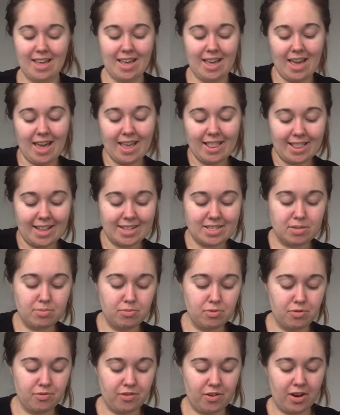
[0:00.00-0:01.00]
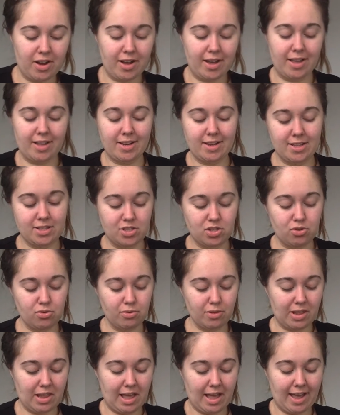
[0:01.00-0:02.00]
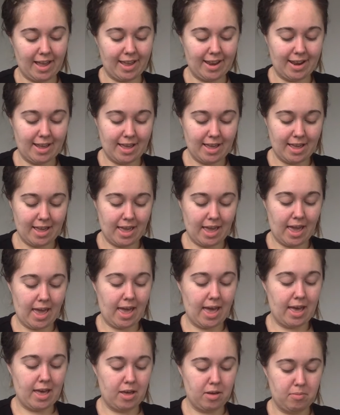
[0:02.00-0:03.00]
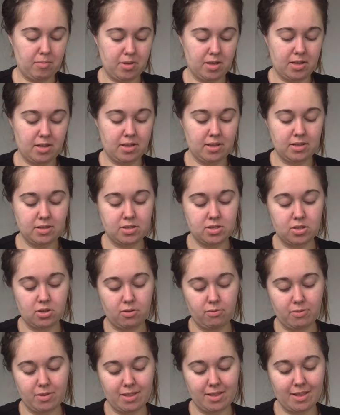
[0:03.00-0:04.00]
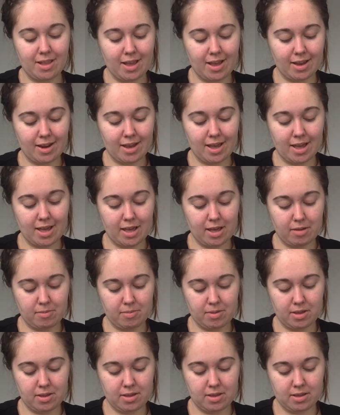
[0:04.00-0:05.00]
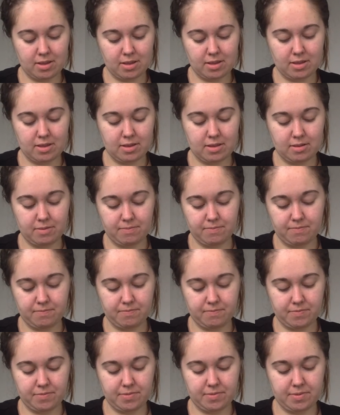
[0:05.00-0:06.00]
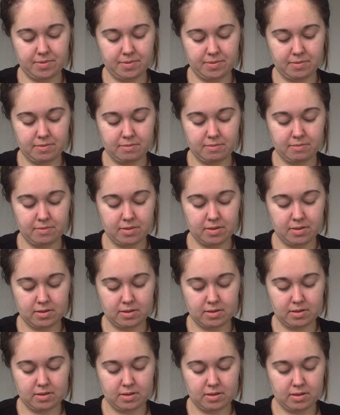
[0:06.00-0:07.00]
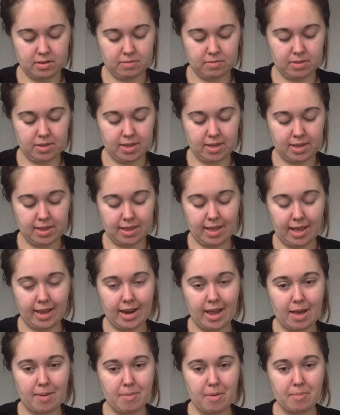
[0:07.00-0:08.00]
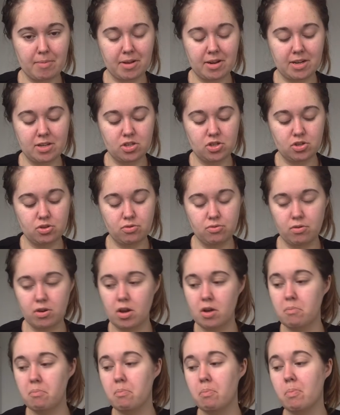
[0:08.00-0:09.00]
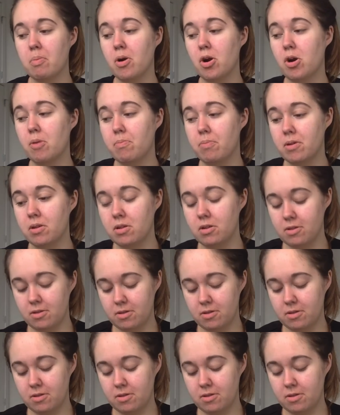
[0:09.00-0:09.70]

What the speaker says: And let's move on to line M. So with line M, I'm thinking line M I'm going to do purple.